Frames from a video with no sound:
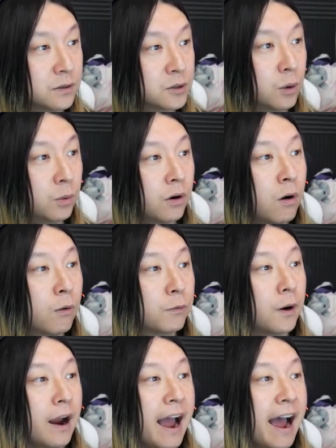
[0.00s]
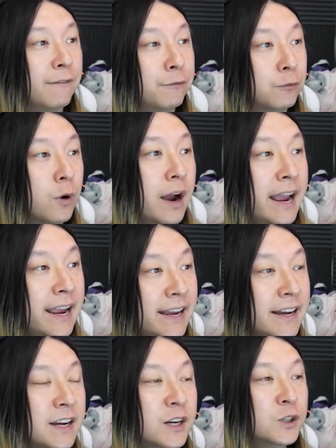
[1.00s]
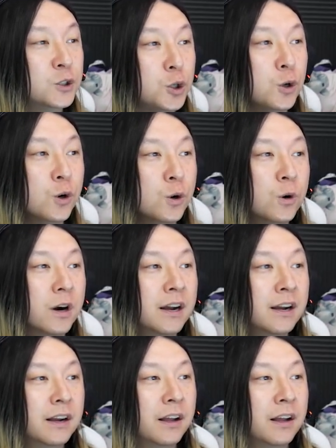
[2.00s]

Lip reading: So we're over halfway to